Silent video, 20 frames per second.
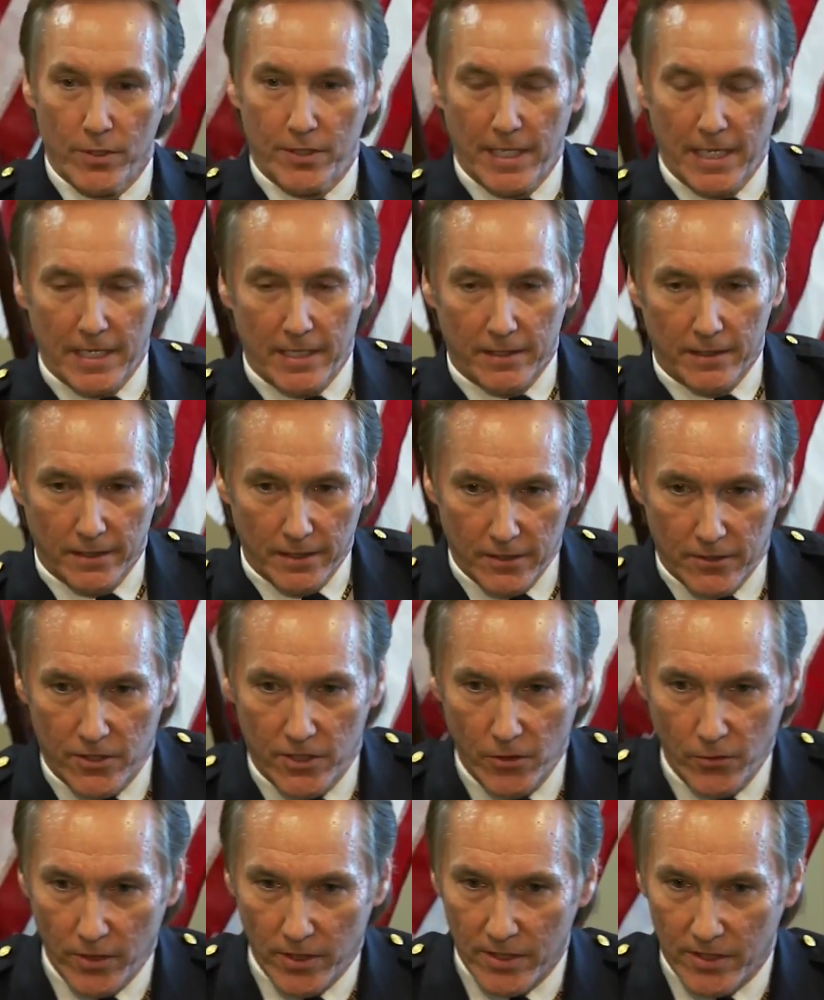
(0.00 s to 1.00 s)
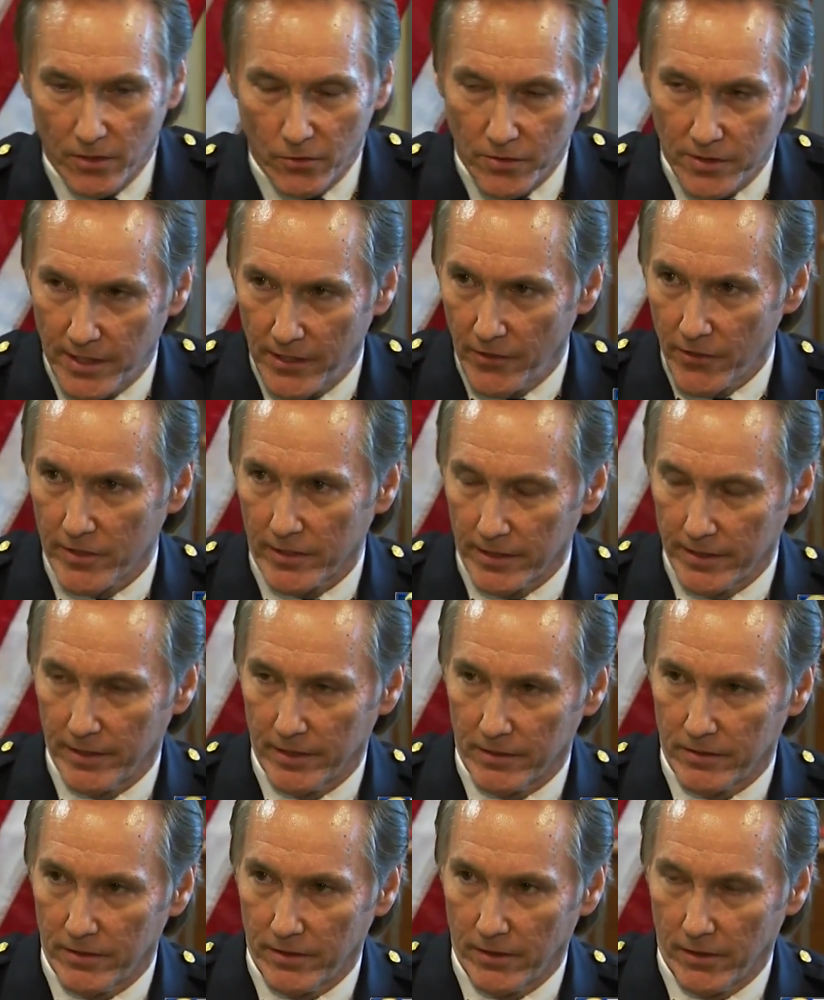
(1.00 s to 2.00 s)
We're taking the shooting so seriously
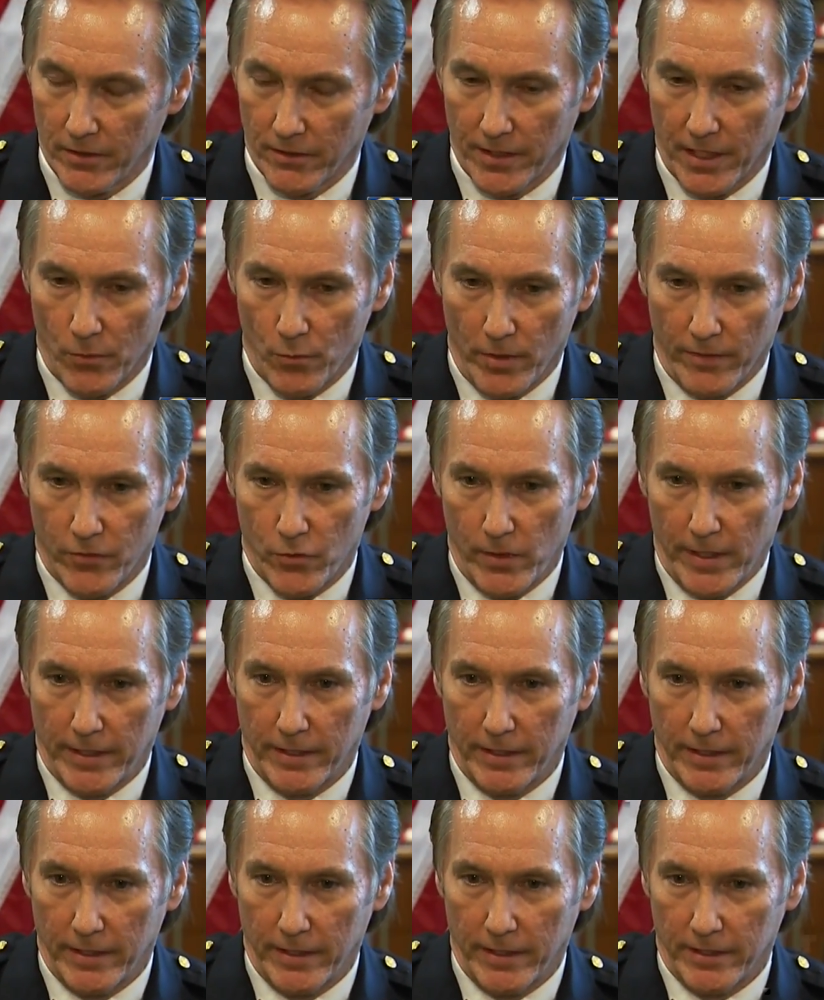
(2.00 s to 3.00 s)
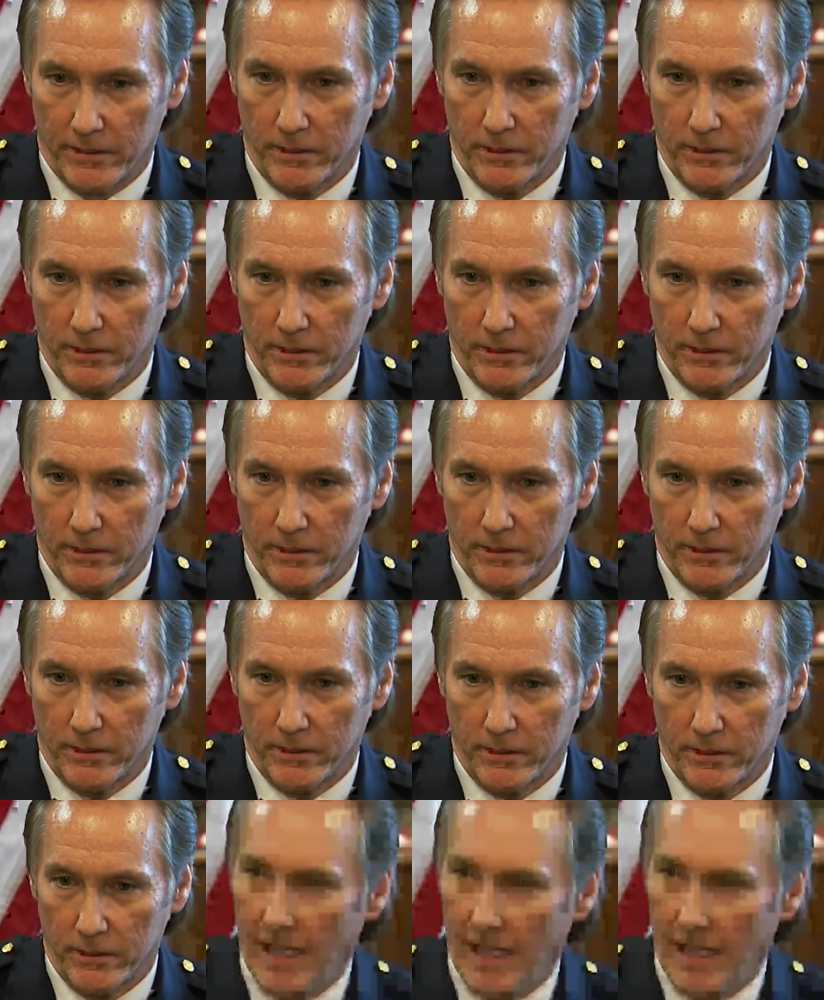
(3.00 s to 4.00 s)
this year that we've created actually a new
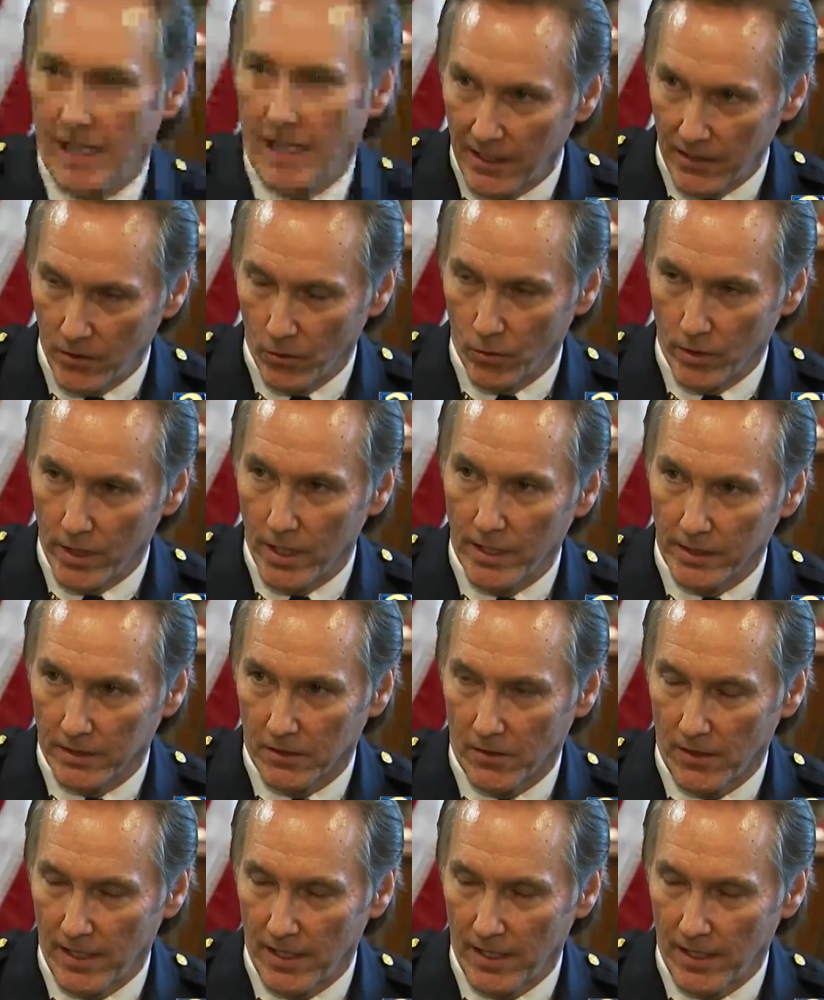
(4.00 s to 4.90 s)
unit to handle gun